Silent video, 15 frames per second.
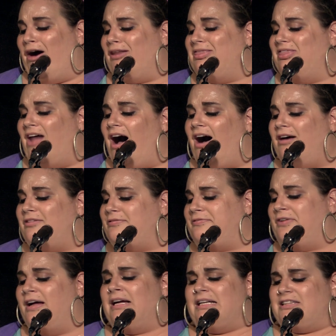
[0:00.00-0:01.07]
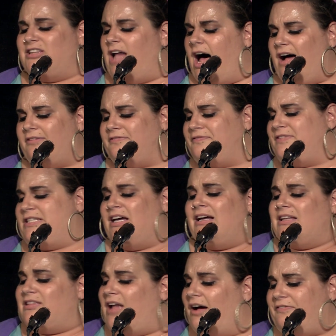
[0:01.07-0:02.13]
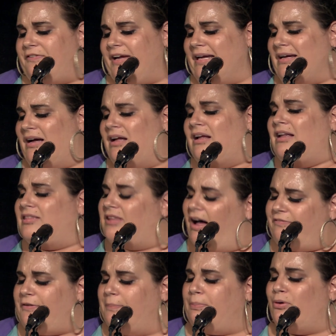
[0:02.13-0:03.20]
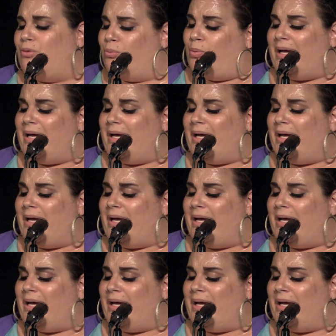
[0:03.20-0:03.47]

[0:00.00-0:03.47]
are love, loved, loving, lovable.